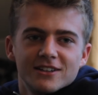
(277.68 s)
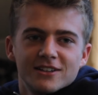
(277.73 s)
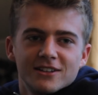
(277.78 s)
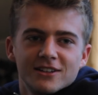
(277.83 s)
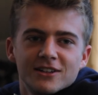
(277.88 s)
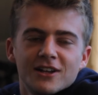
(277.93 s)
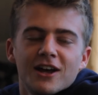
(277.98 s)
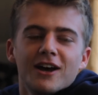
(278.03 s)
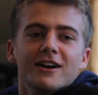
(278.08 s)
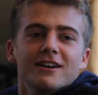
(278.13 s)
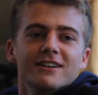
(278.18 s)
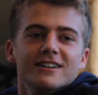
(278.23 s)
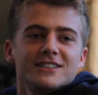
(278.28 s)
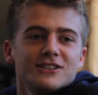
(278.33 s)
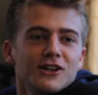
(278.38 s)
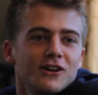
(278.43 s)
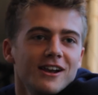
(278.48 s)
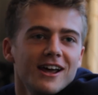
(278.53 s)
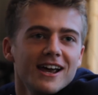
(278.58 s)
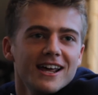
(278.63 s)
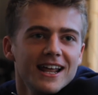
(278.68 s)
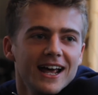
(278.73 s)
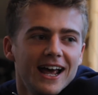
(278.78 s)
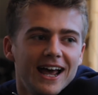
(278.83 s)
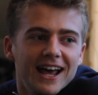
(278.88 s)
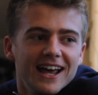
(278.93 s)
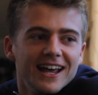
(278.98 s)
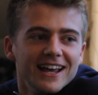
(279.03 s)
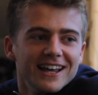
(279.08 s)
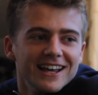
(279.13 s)
No, it's not like
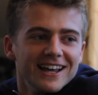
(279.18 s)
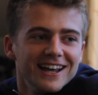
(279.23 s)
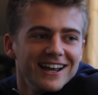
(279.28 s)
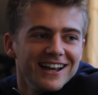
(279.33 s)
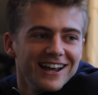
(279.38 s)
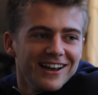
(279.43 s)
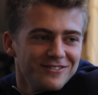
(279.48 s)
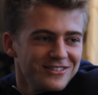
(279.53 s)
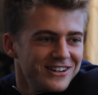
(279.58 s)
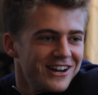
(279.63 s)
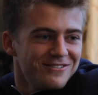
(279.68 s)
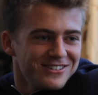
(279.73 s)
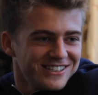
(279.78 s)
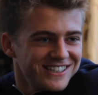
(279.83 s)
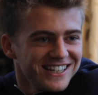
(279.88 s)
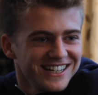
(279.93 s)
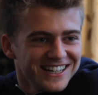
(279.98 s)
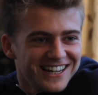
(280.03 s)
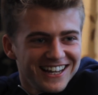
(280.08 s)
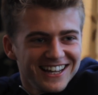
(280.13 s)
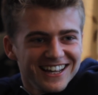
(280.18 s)
that. Have you never seen it?